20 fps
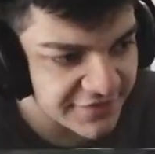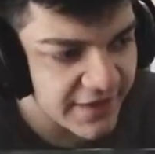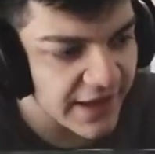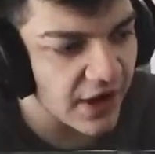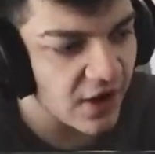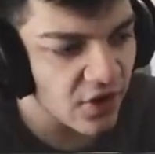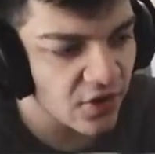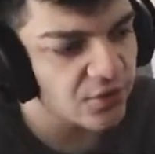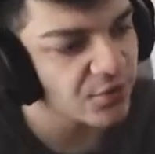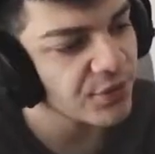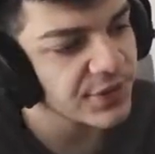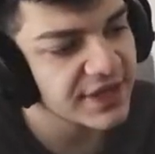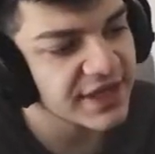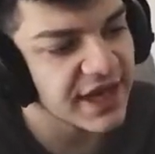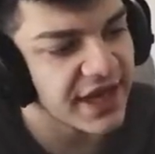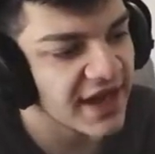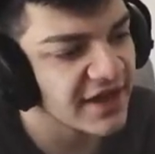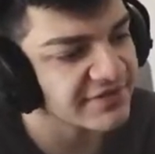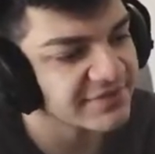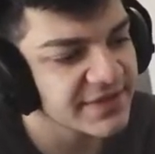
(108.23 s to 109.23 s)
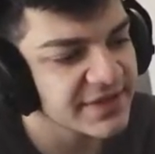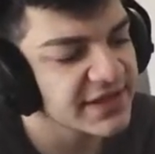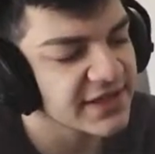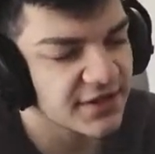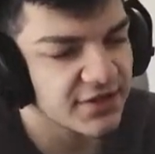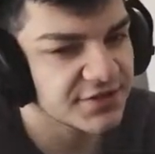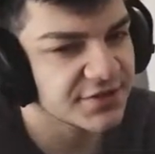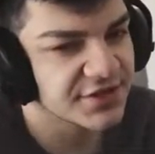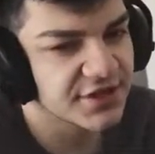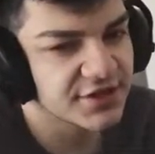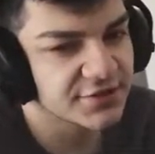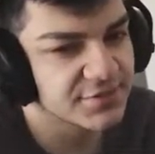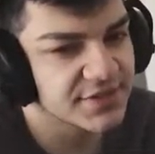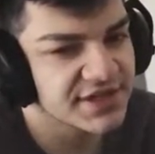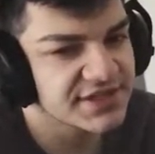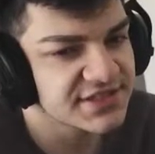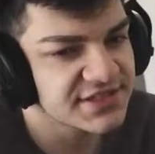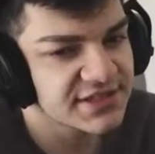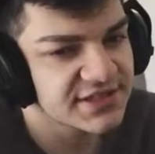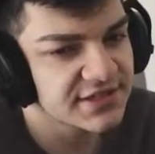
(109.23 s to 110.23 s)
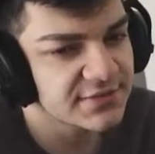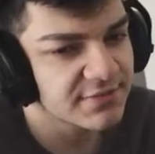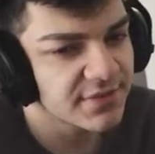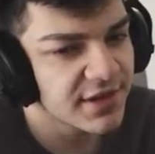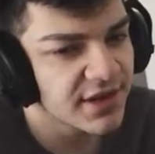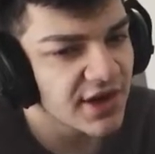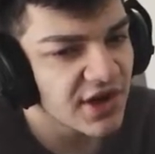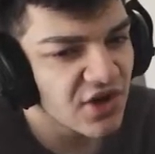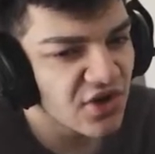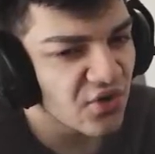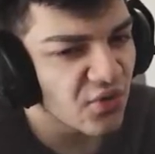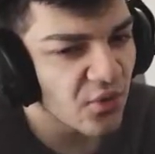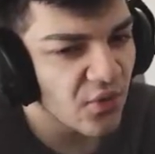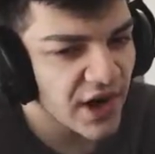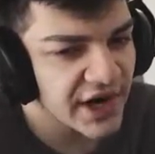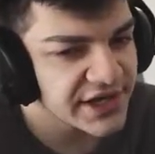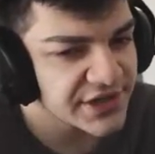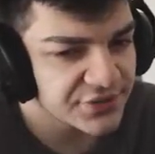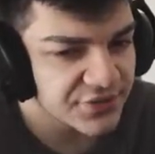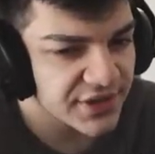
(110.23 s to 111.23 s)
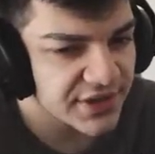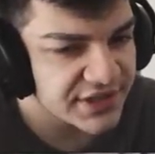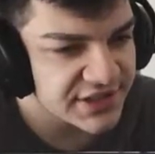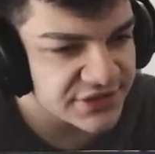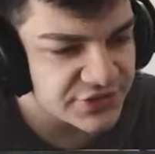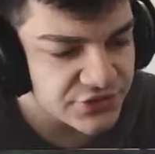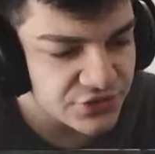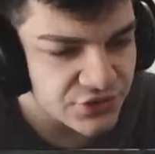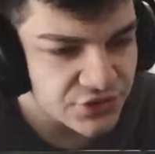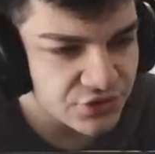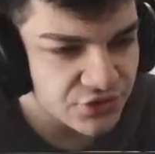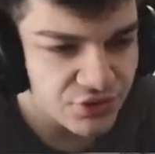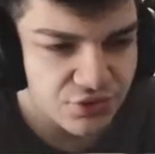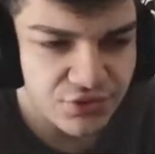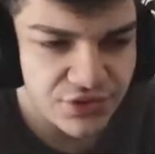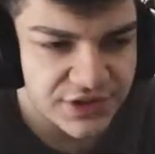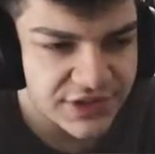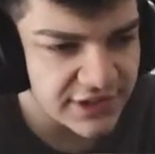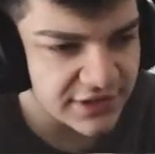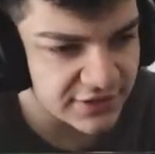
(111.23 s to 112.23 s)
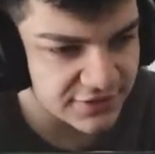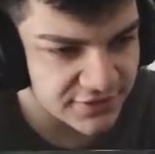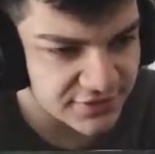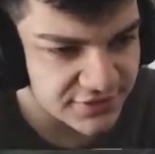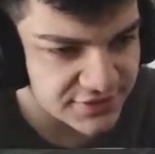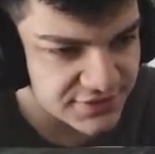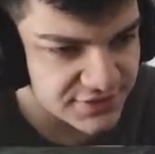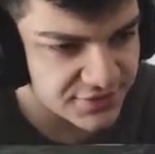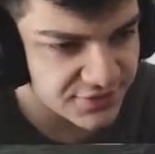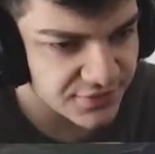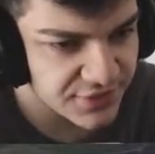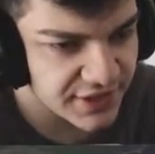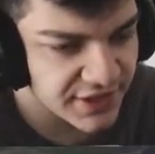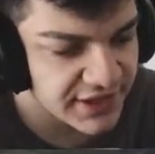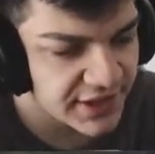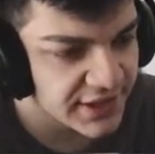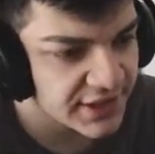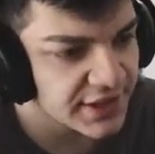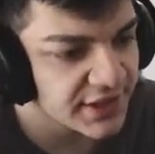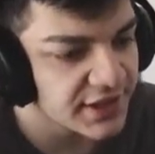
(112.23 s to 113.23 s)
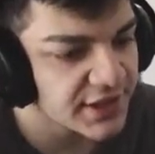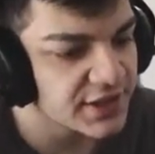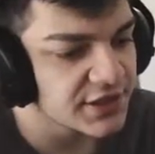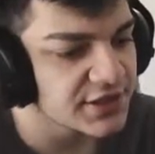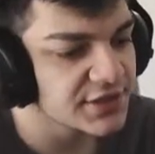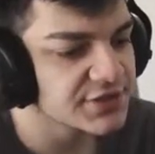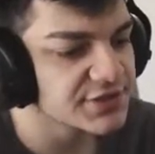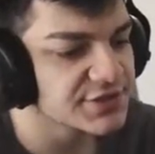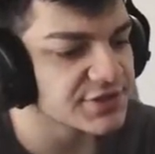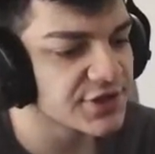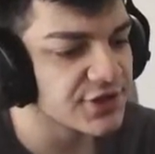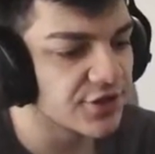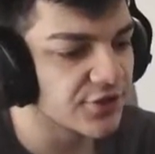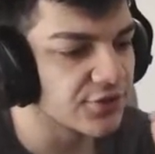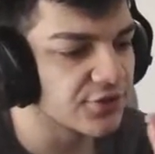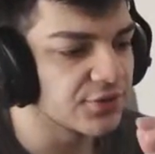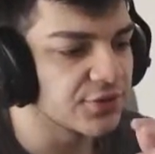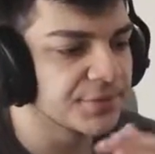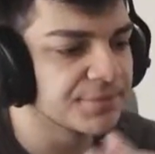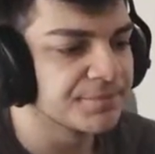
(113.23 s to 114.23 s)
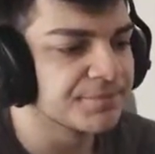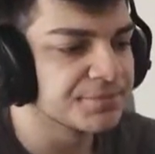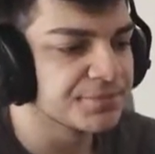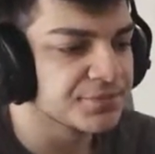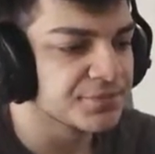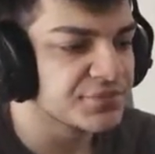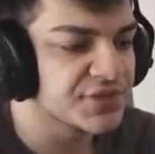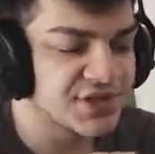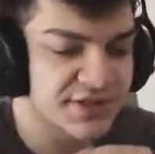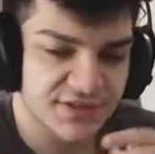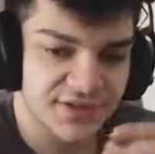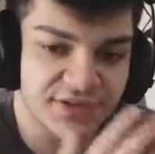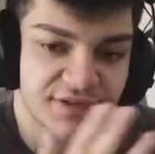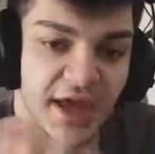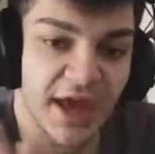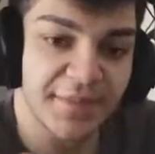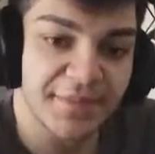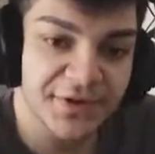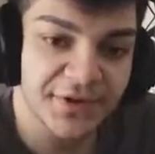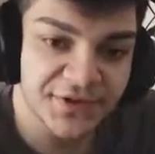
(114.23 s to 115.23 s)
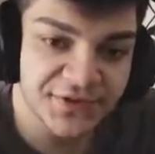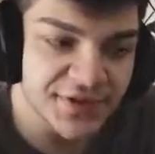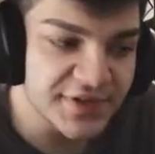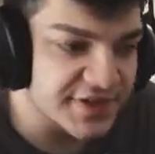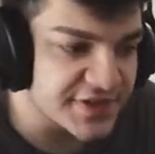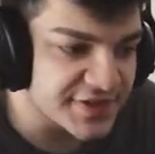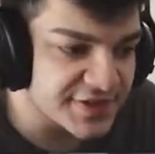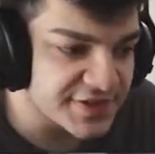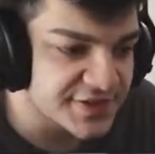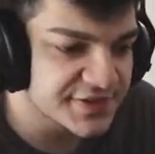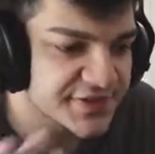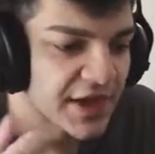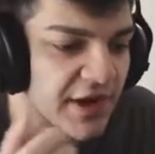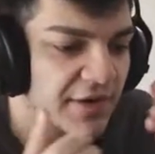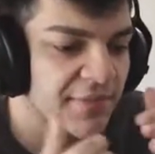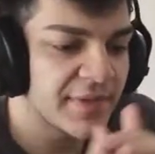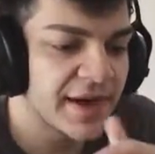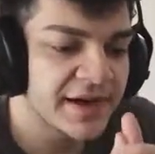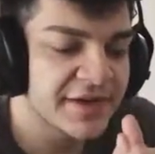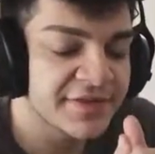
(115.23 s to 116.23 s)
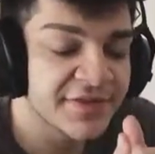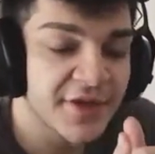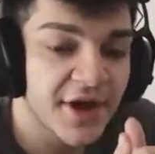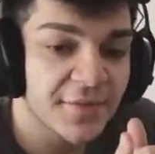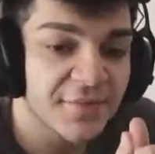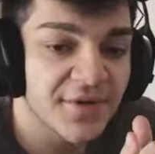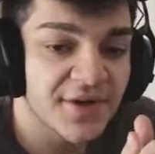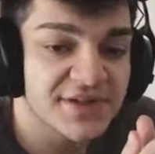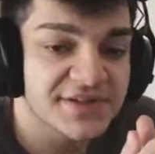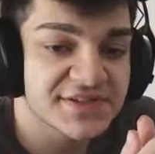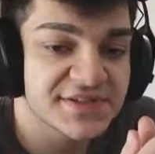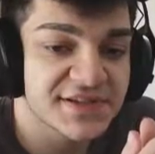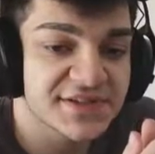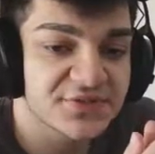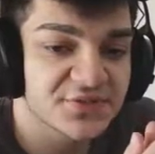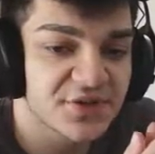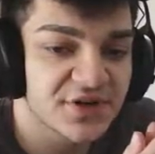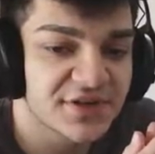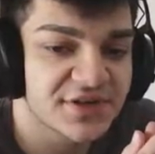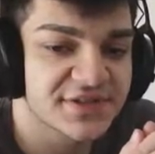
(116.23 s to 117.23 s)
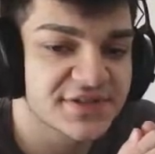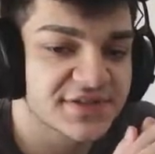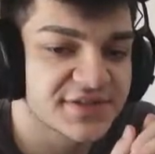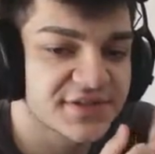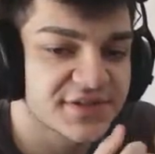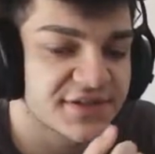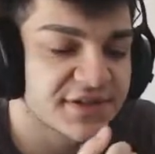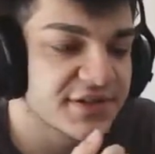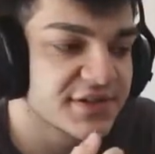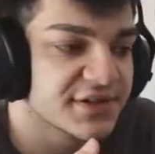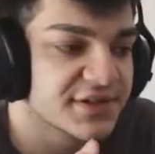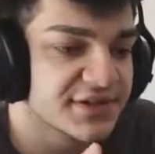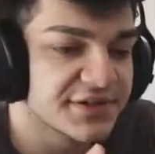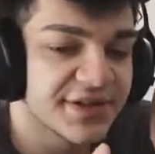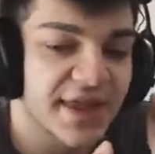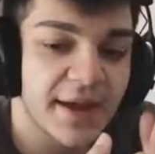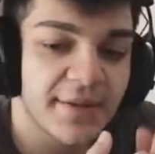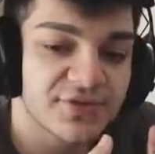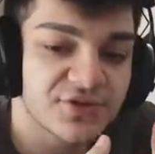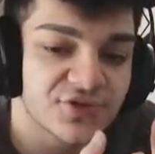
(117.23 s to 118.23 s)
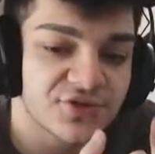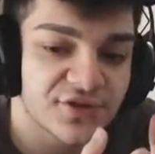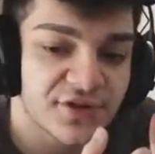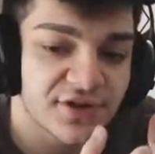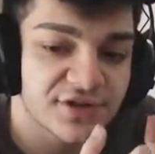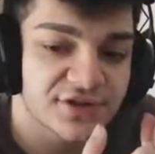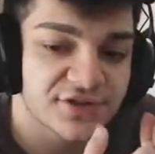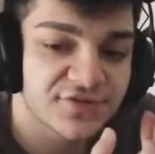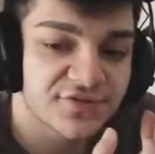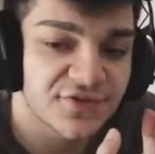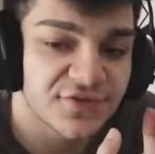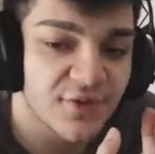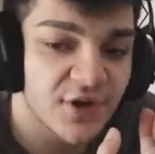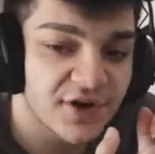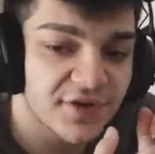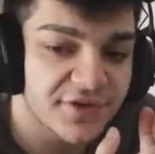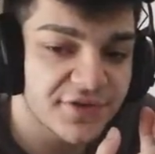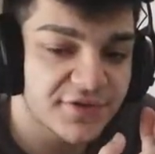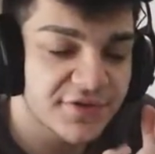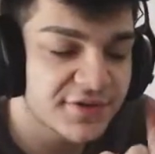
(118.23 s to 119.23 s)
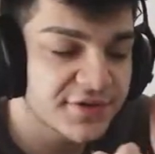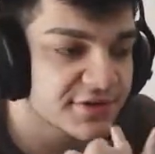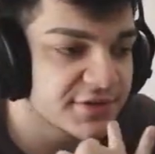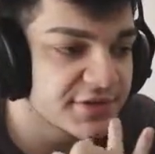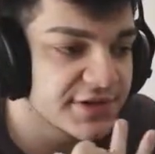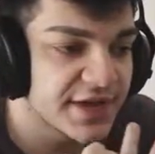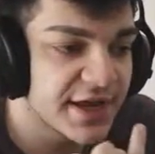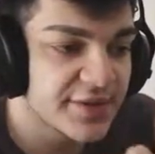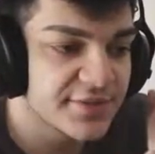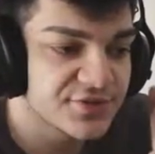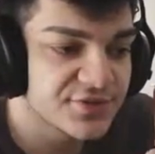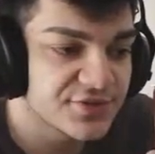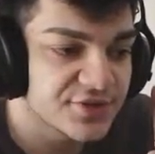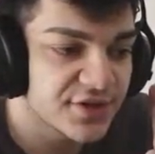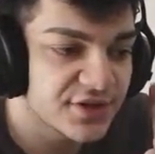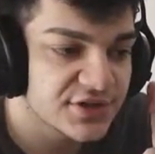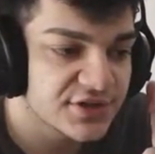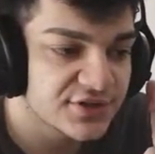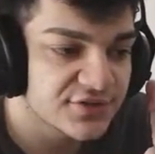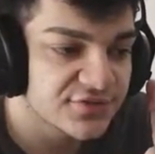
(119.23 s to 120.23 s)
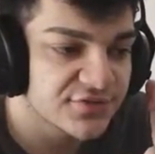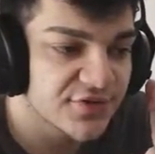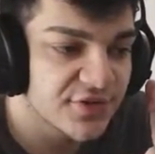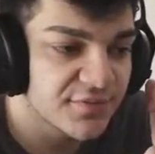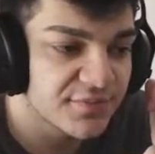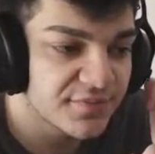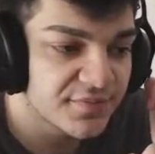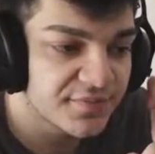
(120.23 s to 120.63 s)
already have Megelda on my team, why do I need 2 healers, right? So I built this. Now my thought process was damage reduction from Arthur, damage reduction from